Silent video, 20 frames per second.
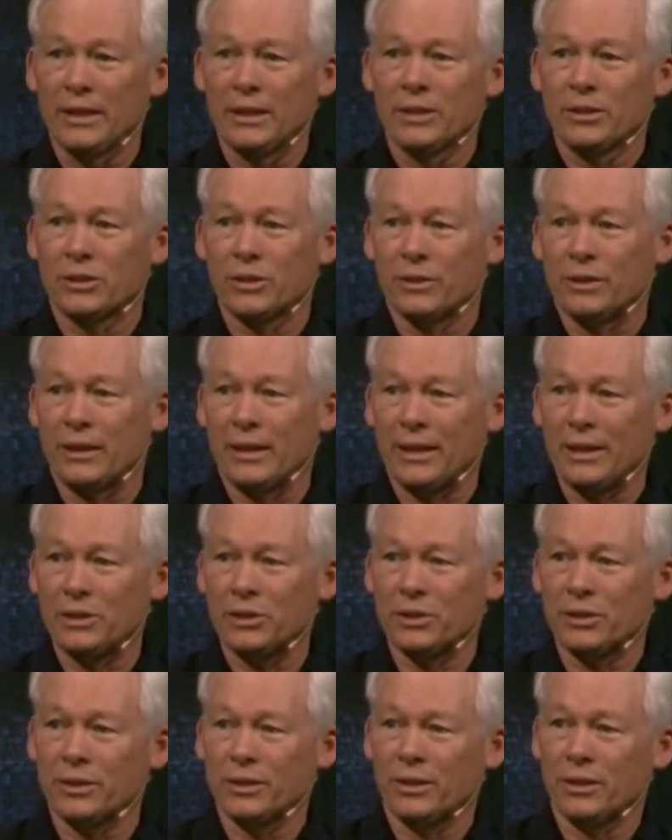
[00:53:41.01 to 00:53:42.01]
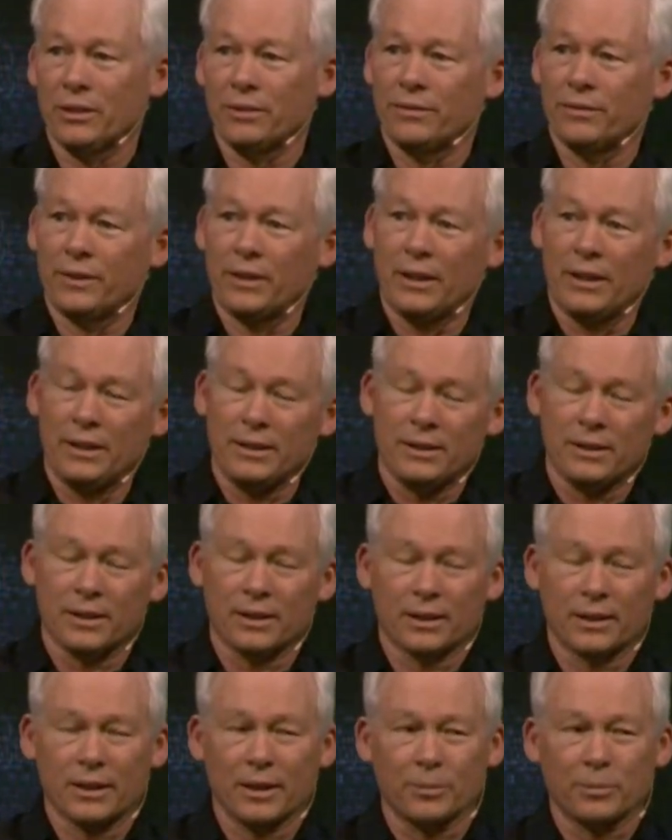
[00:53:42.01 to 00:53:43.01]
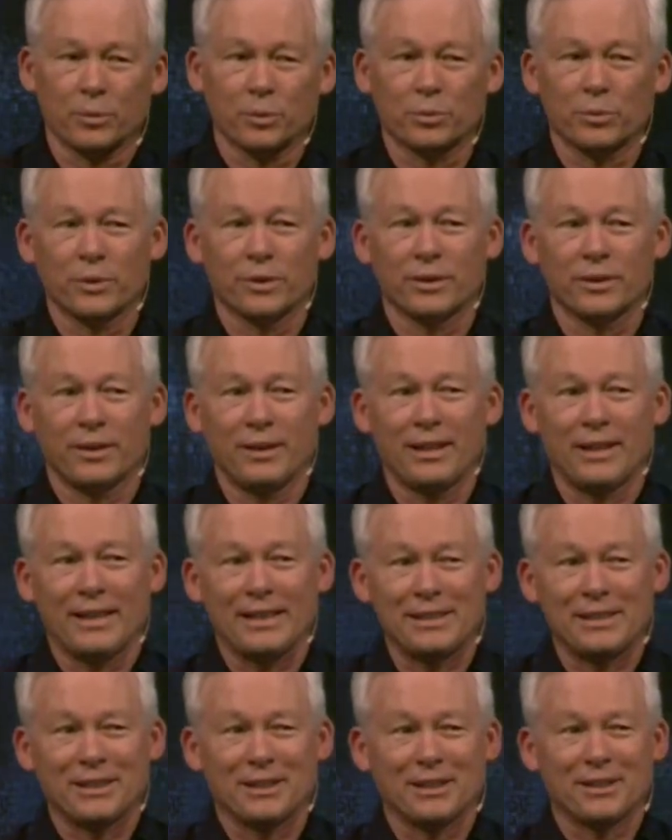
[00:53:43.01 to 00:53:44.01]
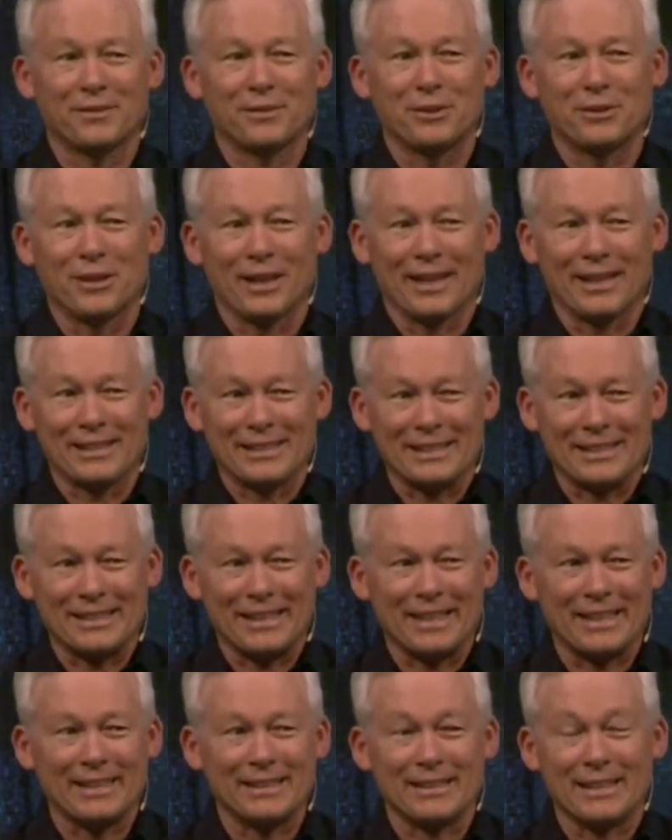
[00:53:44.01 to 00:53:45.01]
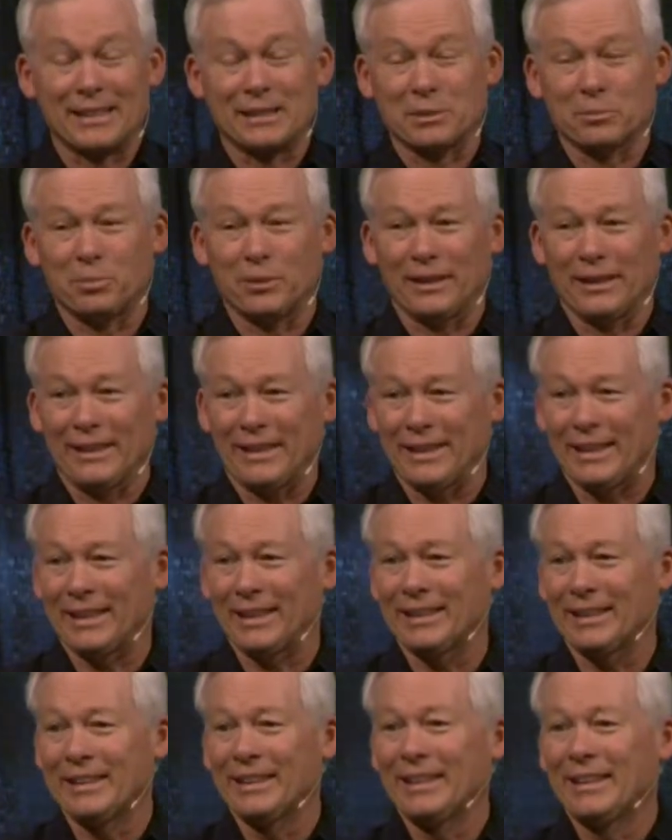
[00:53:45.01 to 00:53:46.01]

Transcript: So the nation of Kenya, coupled with the nation of the United States, has a plan